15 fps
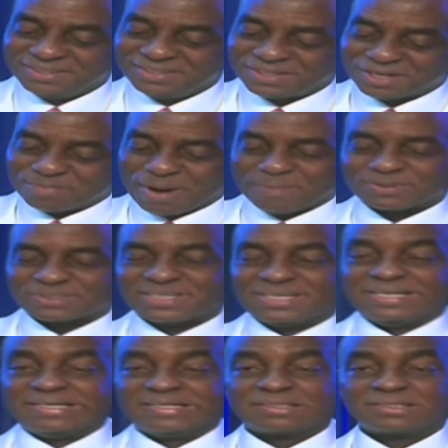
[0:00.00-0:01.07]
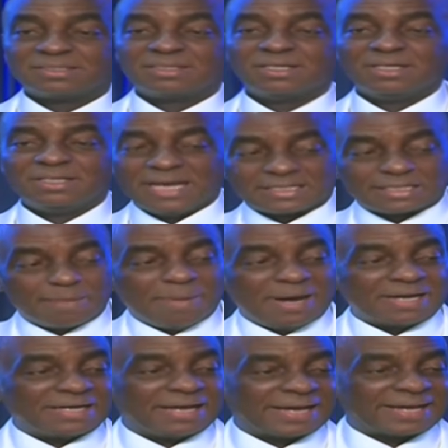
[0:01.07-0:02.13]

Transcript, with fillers: The Bible says there's a man in thy